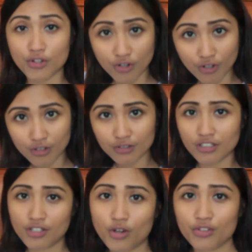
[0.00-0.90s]
Journal.
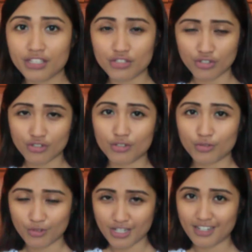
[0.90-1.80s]
You know, that
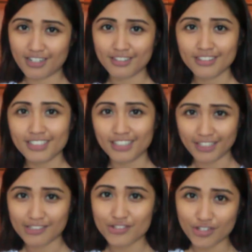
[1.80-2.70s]
journal where
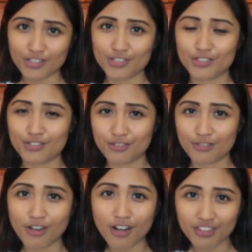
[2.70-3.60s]
it instructs you to
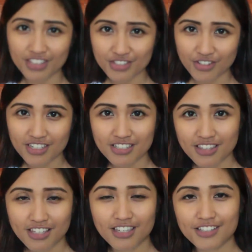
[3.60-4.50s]
do all these crazy
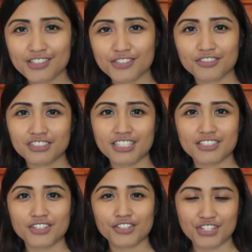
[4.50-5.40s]
things to
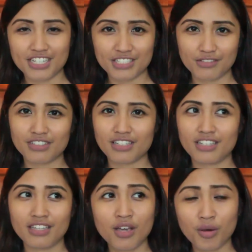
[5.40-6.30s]
release your creativity,